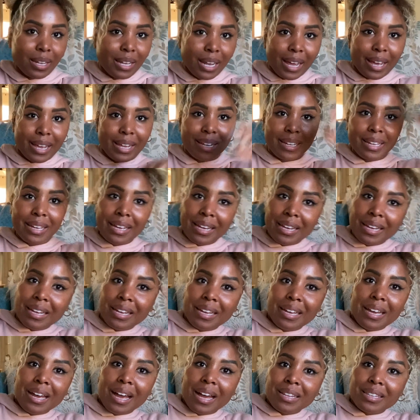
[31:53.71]
Like,
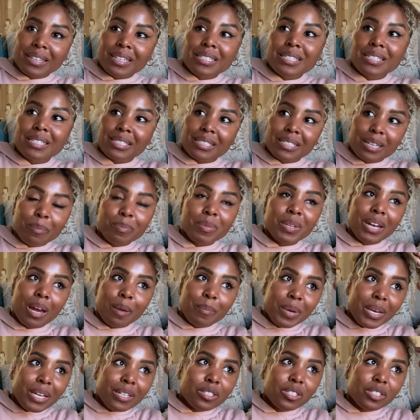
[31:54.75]
this is something
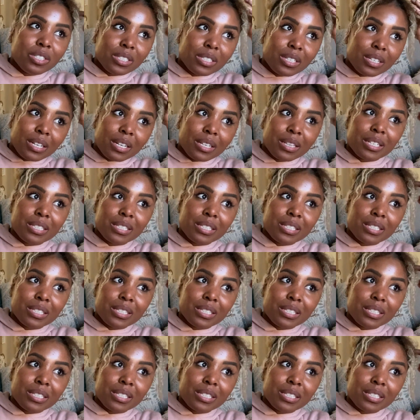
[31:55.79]
I'm interested in.